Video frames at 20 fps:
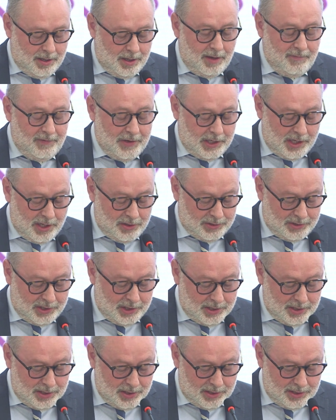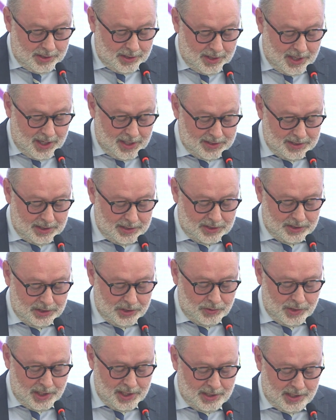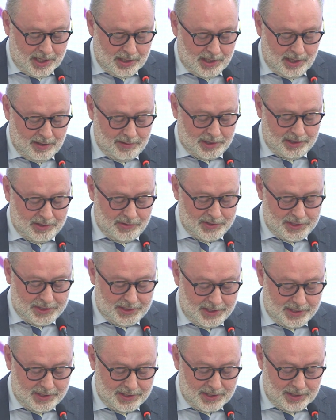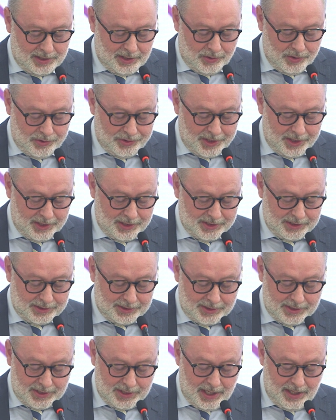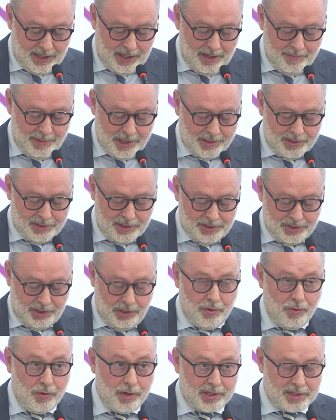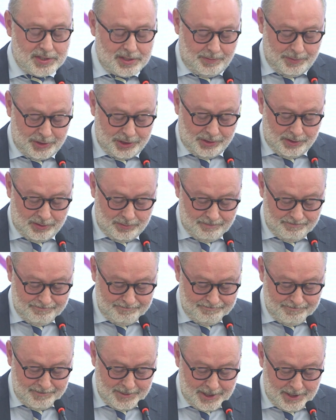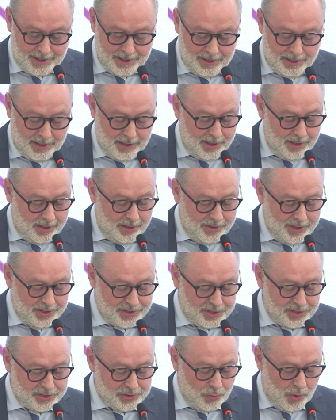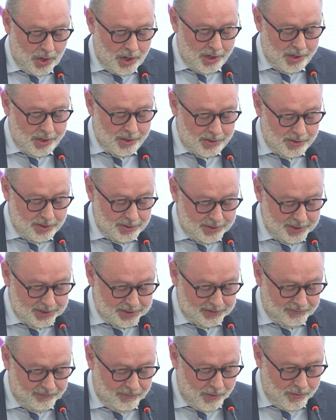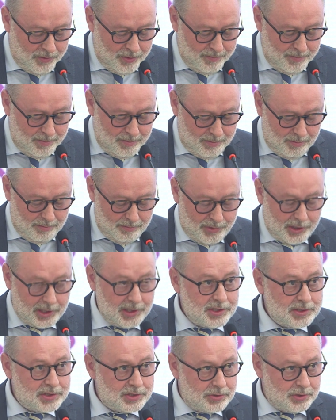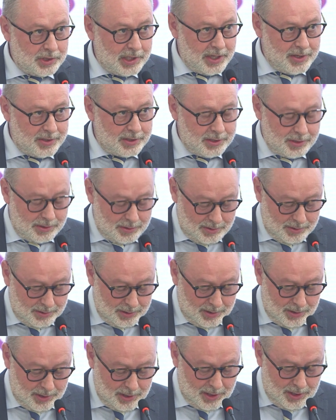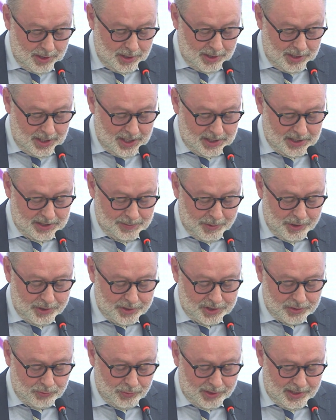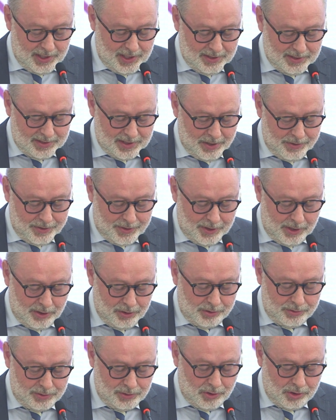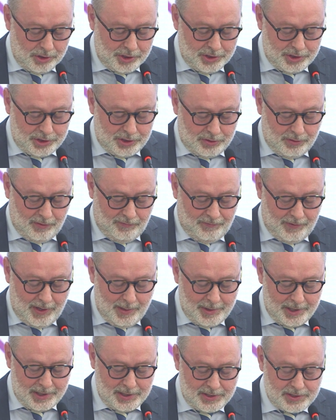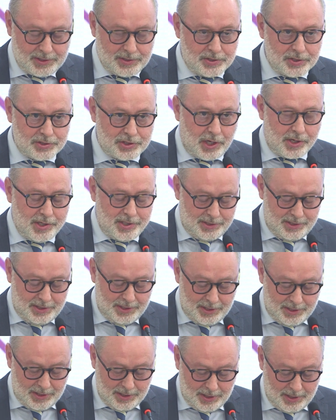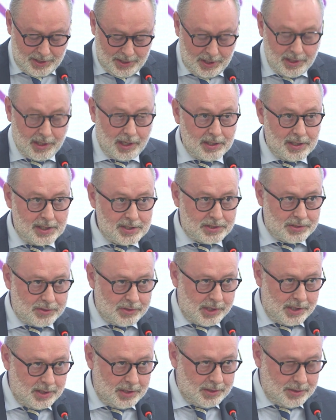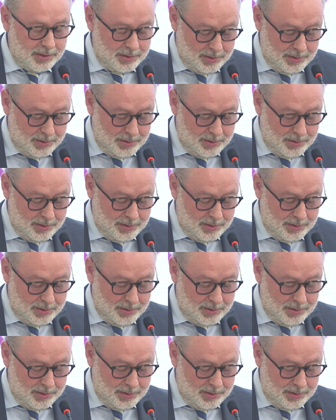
Every country has its unique characteristics and contexts, and Lebanon is no exception. This is why this forum brings together experts with in-depth knowledge of Lebanese society and history.